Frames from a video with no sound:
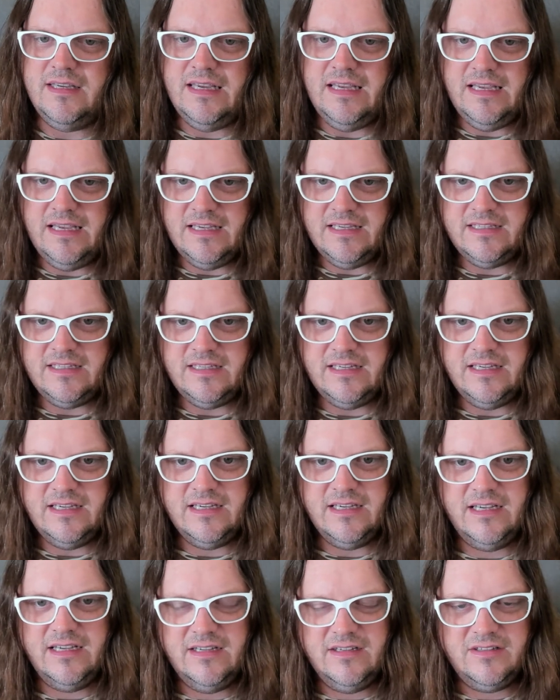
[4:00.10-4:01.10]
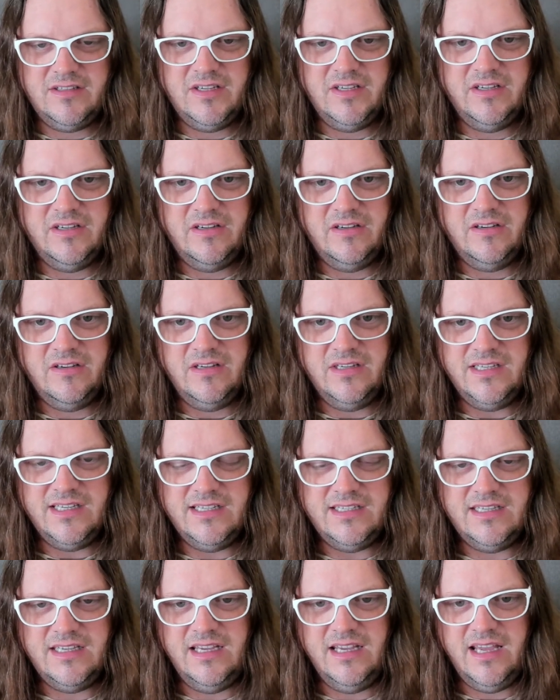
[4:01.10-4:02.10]
easier to
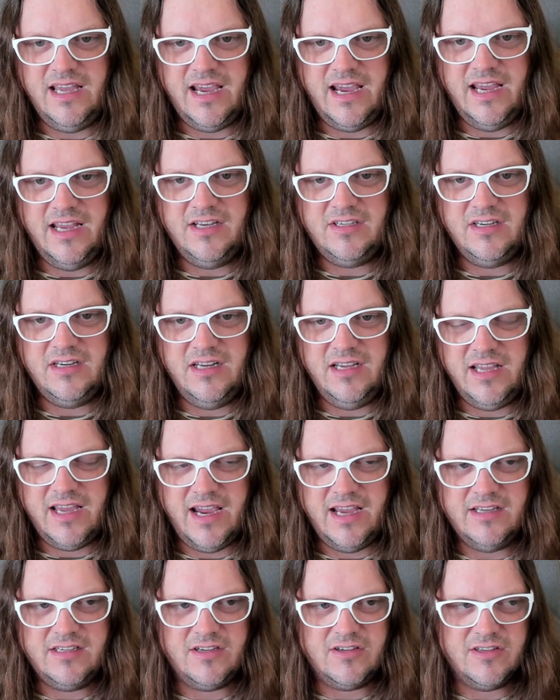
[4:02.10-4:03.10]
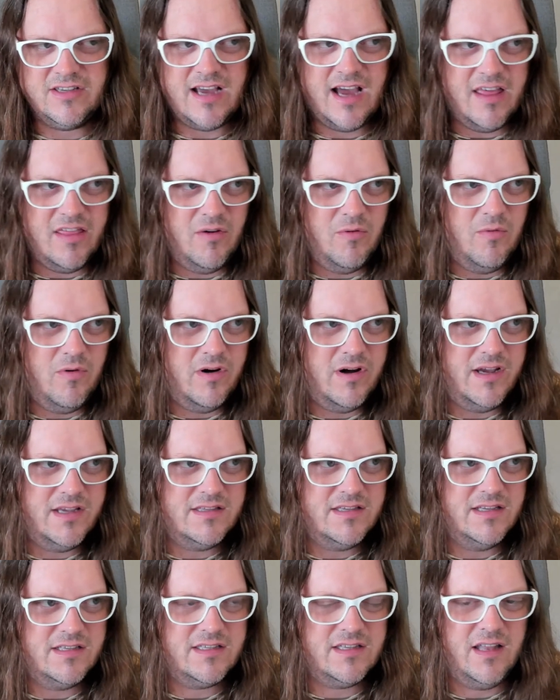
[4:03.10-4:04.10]
disengage and engage, because
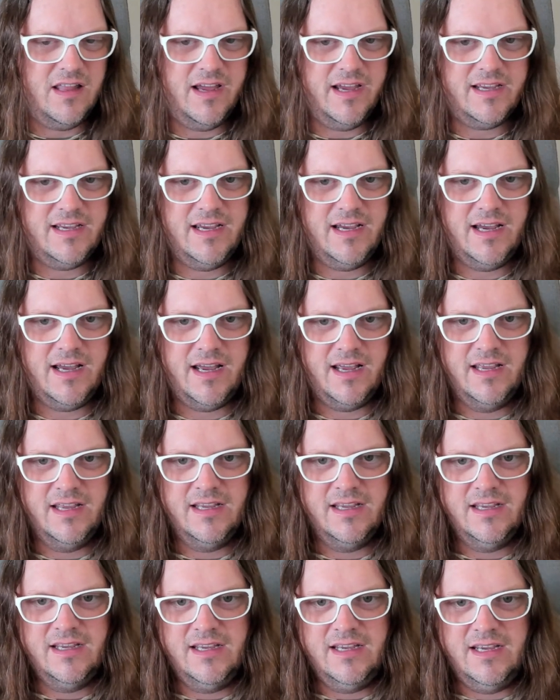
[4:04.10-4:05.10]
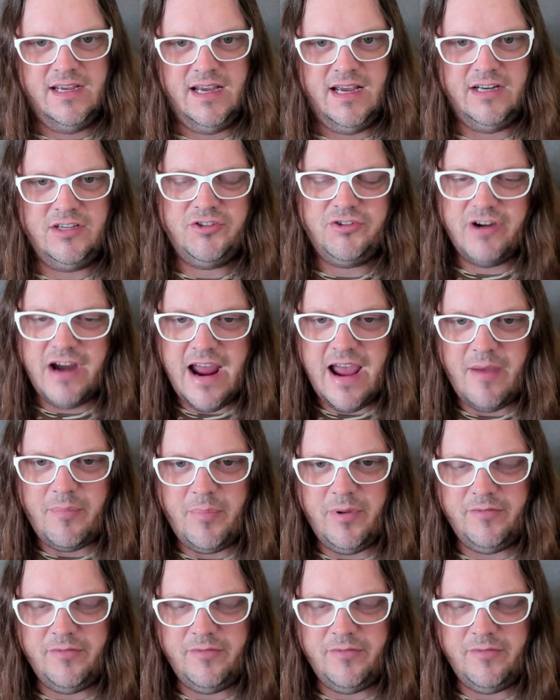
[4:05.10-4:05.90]
otherwise it's like a trap.